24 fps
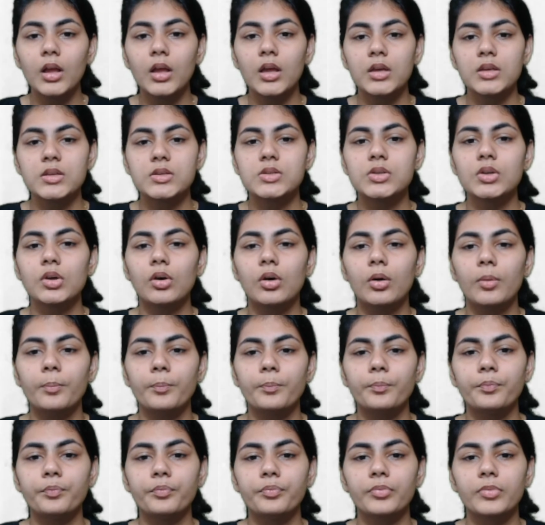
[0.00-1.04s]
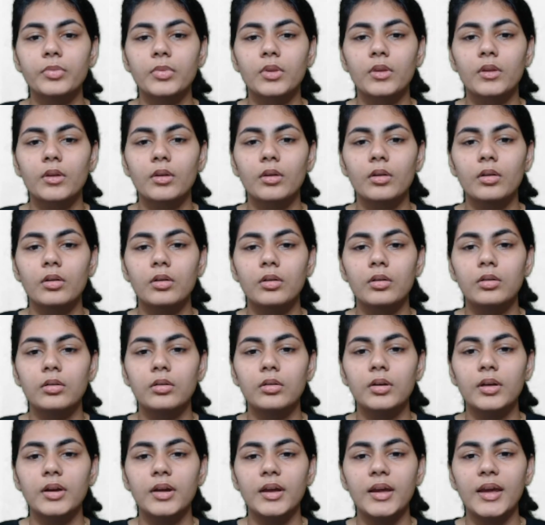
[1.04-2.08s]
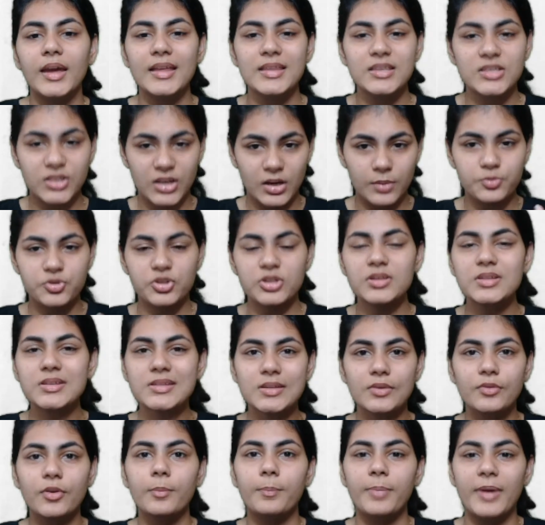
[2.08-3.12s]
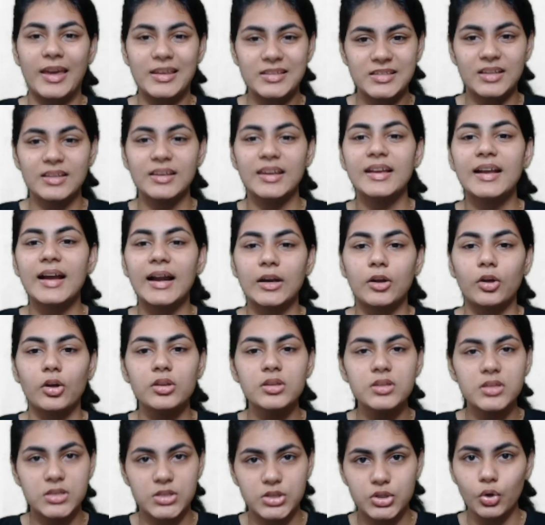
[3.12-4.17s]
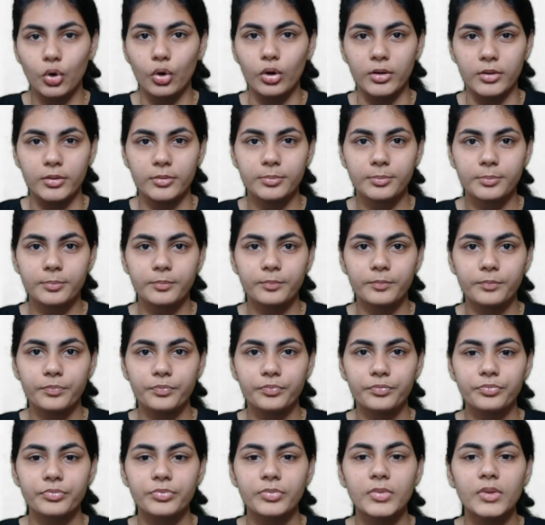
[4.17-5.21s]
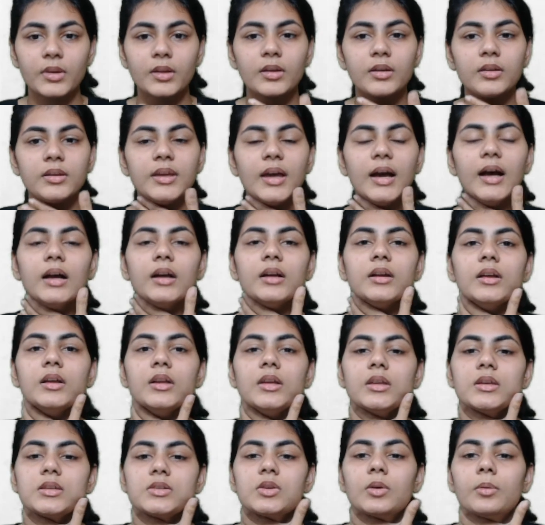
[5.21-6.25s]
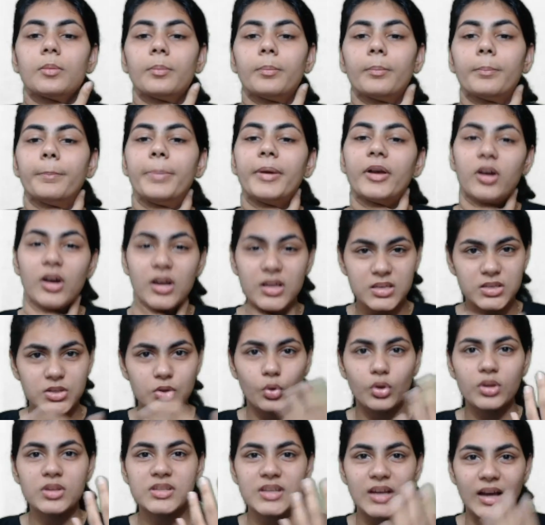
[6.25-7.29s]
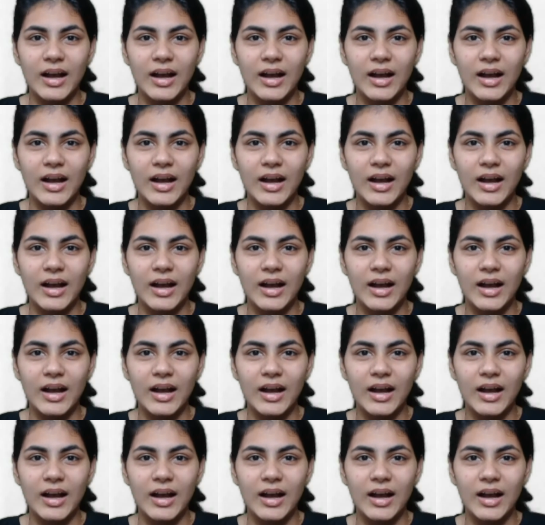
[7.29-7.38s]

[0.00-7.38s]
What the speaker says: So inscriptions were basically cut on stone. Yeah. So because stones are